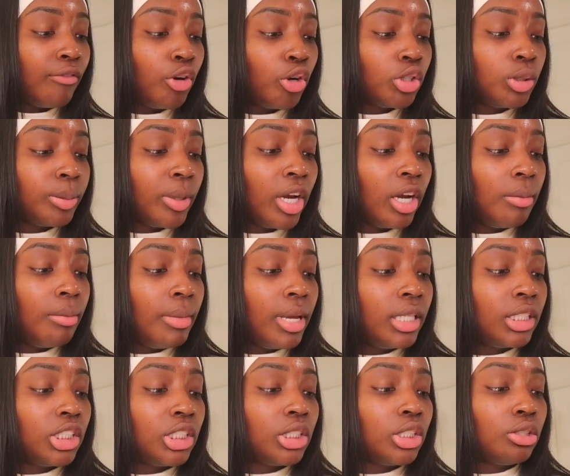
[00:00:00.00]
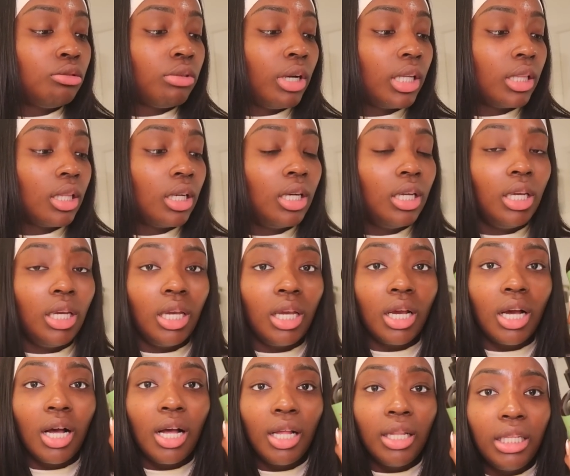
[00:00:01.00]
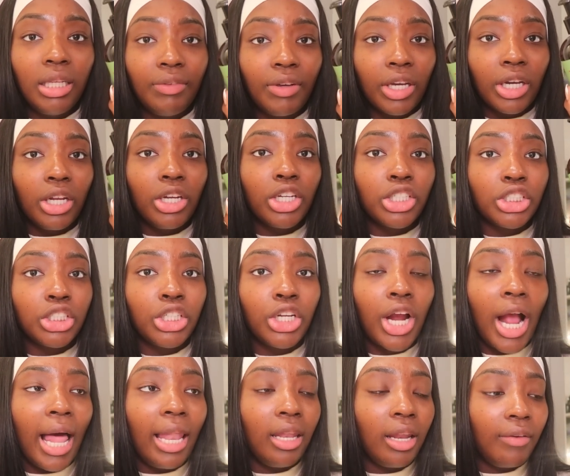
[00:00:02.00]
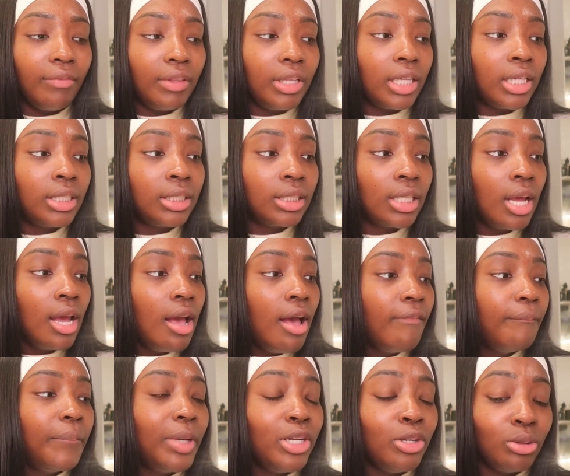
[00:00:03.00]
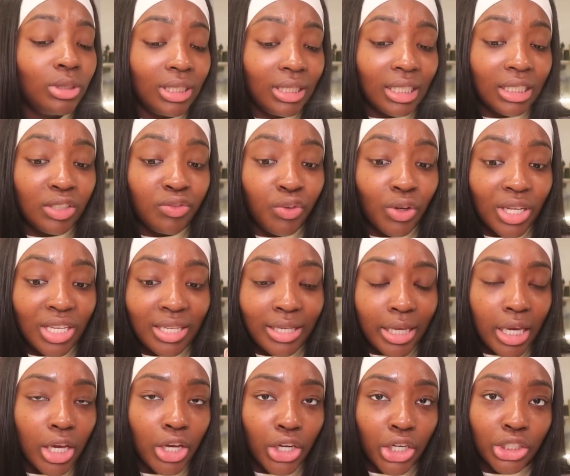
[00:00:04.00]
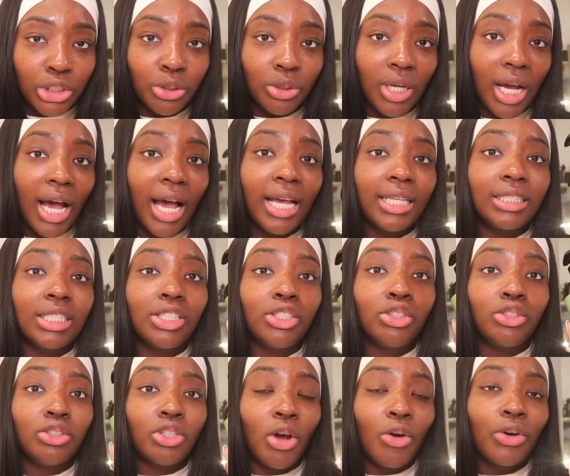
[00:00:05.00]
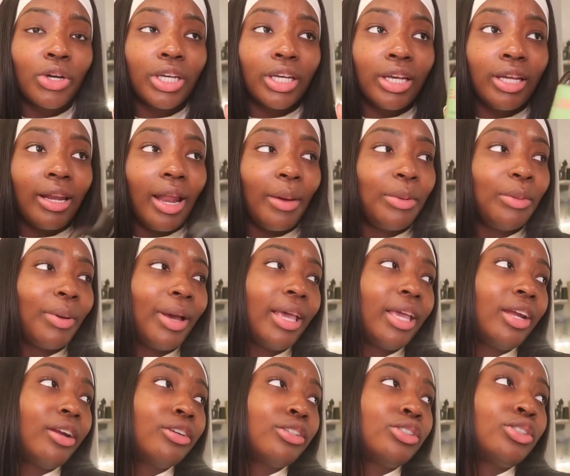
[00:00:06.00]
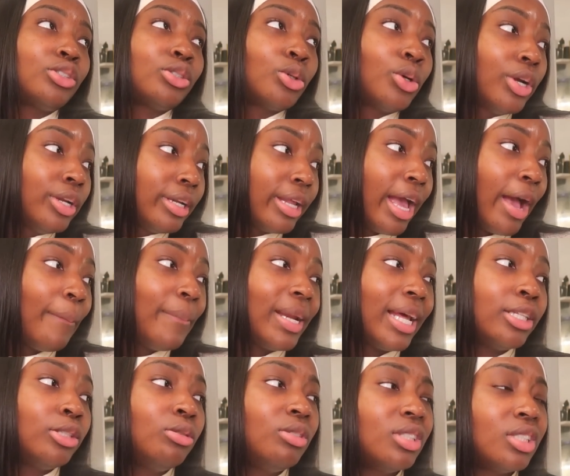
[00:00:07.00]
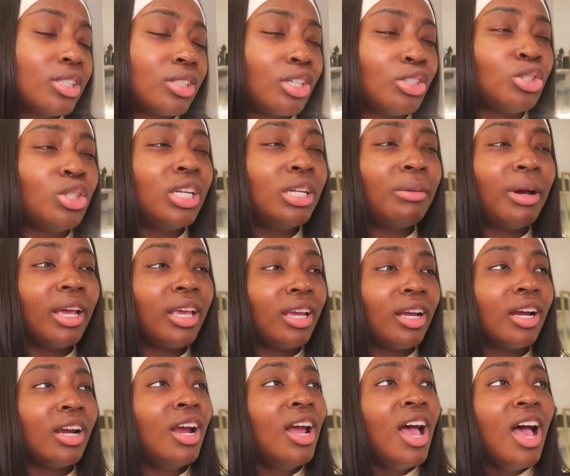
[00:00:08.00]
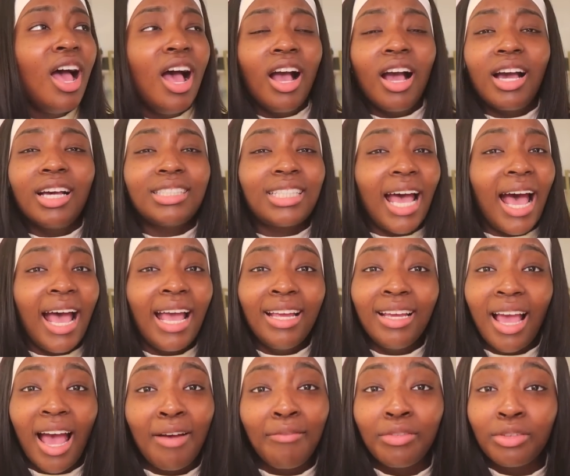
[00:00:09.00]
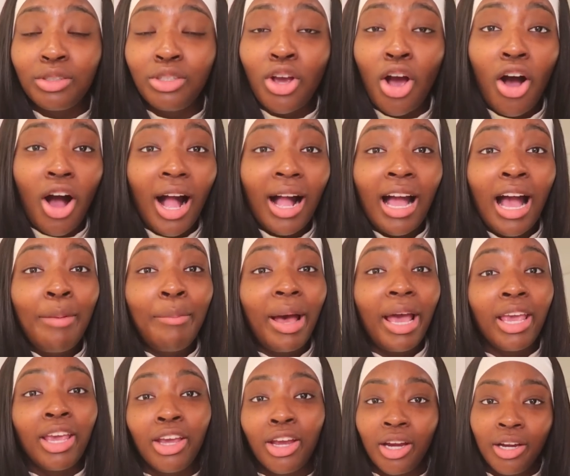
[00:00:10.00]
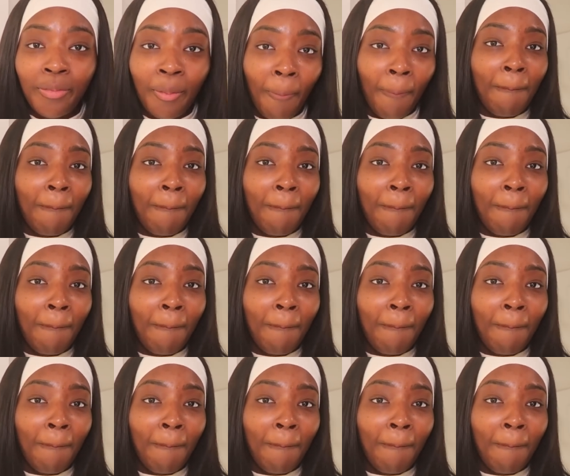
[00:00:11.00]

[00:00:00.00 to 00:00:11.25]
rosemary mint strengthening leave-in conditioner i love this been using this for years you guys it's so good i mean my hair is short now but i do need to start treating my hair because i have y'all i cut my hair